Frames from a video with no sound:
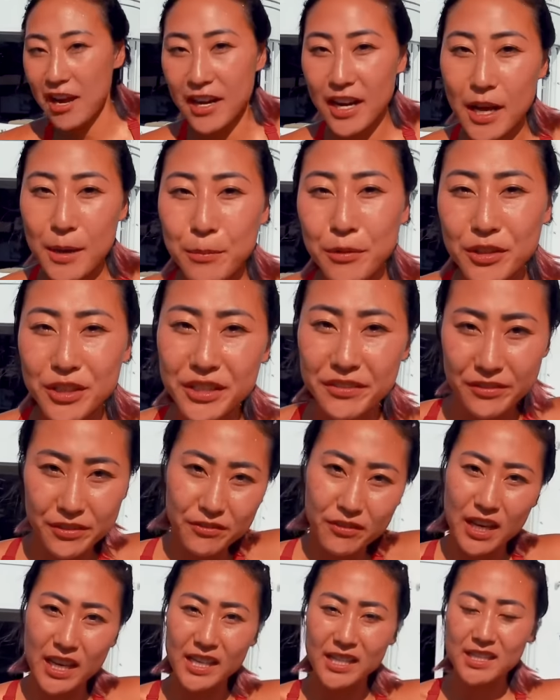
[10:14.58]
All right, I believe
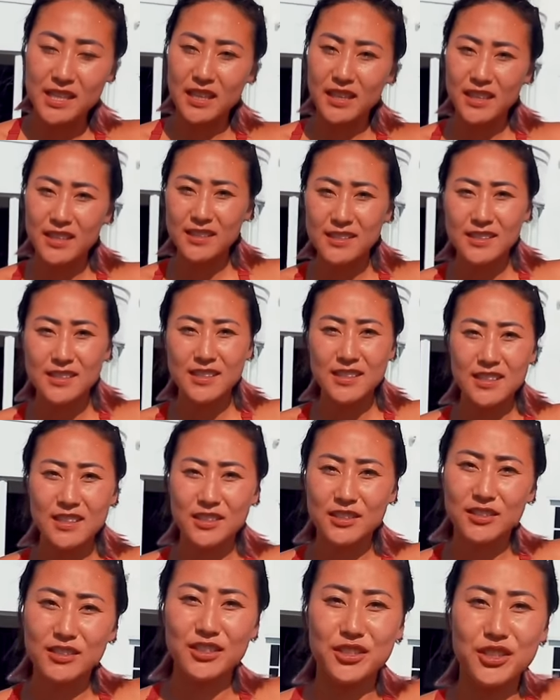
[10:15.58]
in Rice. I think he's
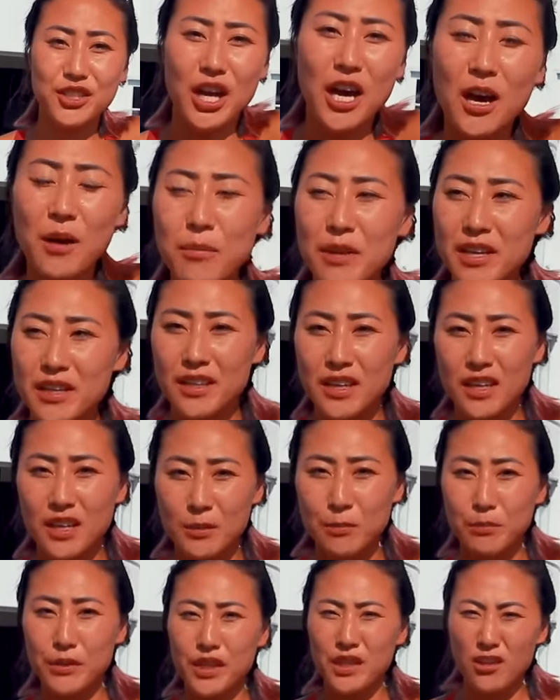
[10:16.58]
gonna do a good job and
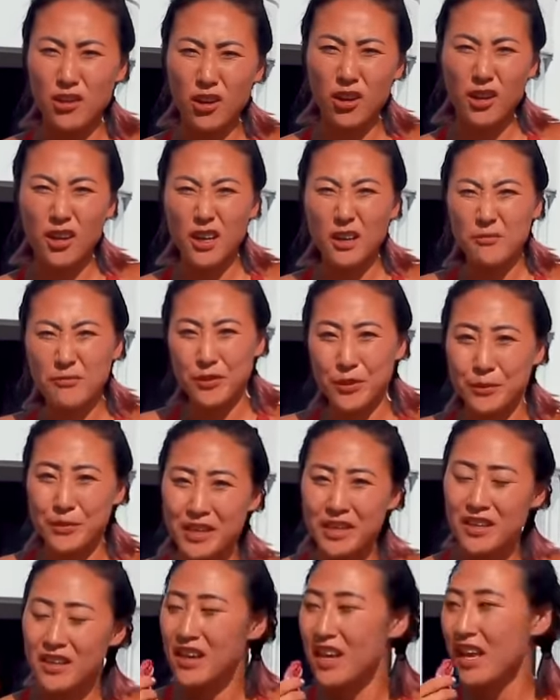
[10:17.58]
uh, beat Carter up for me.